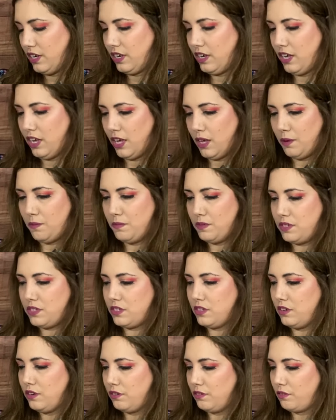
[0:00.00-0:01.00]
Comes
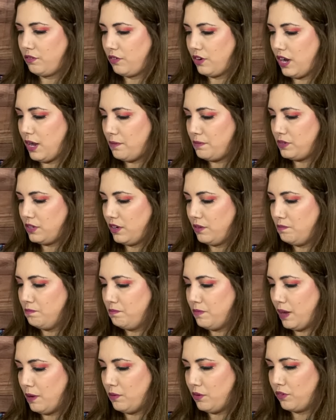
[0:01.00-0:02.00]
wrapped in
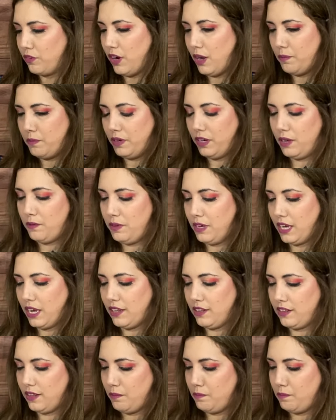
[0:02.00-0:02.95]
bubble wrap, and then you get the